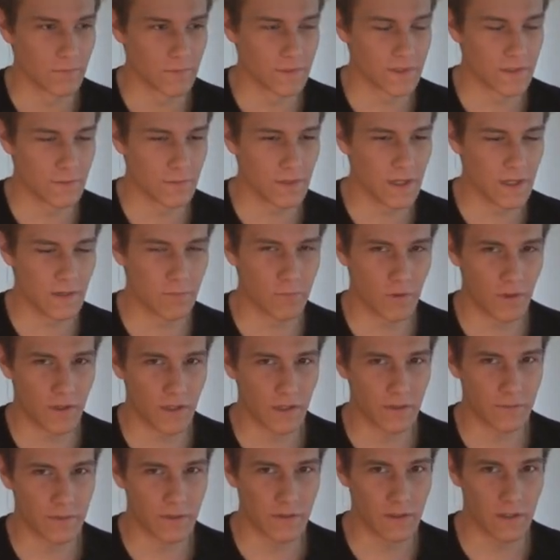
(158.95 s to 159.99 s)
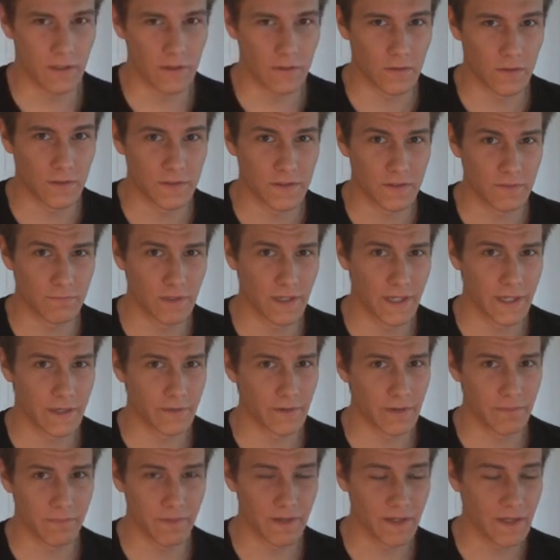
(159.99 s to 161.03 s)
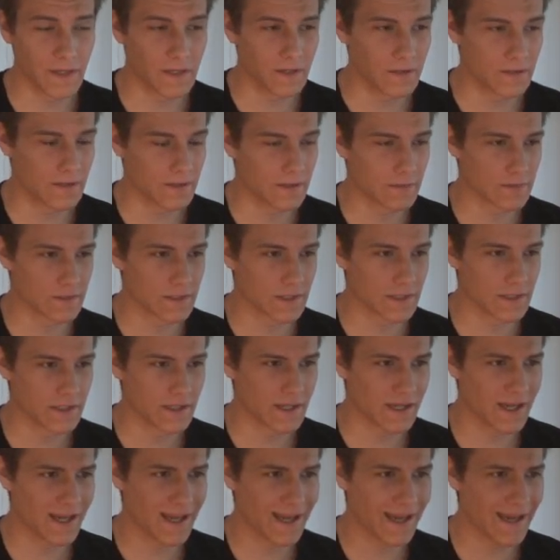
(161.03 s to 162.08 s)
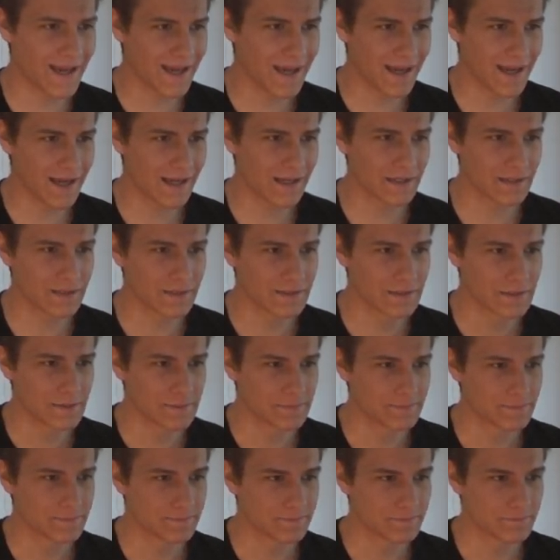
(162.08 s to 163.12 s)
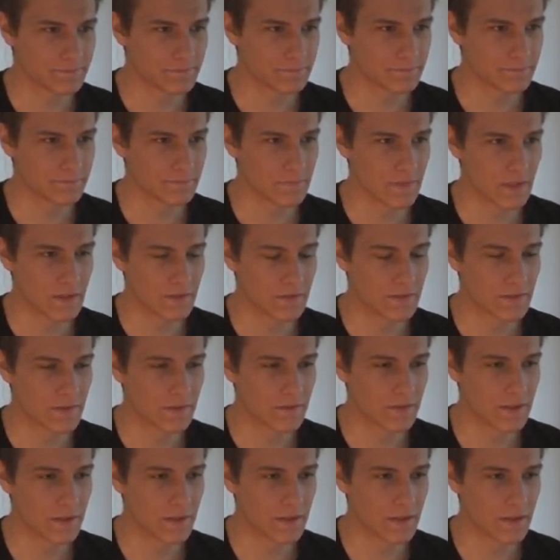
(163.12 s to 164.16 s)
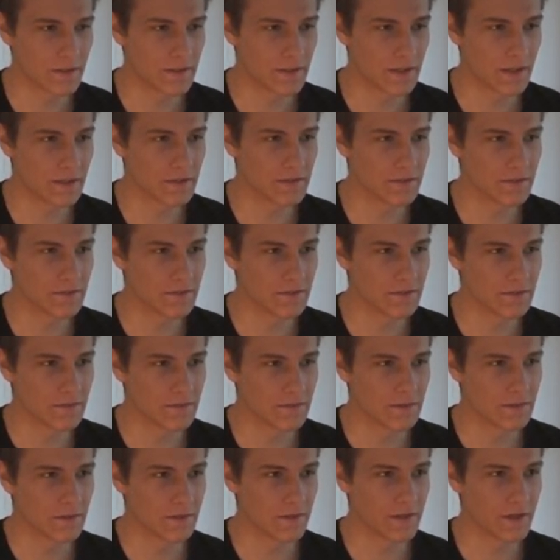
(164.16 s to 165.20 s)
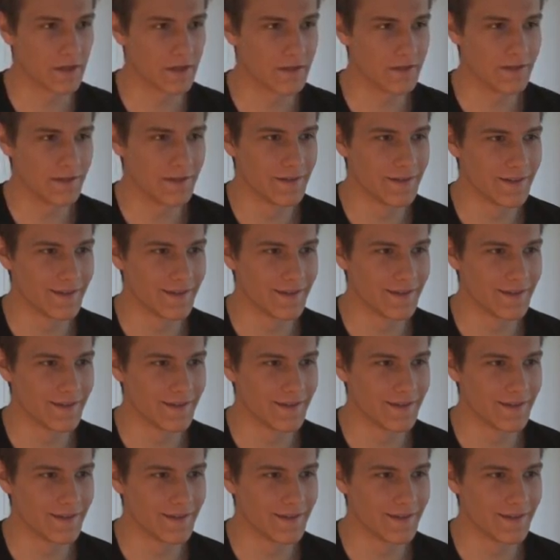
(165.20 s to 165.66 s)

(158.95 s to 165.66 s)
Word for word: Was he like walking around the closet really creepily? And I was like, ah! And, and then I died. Again.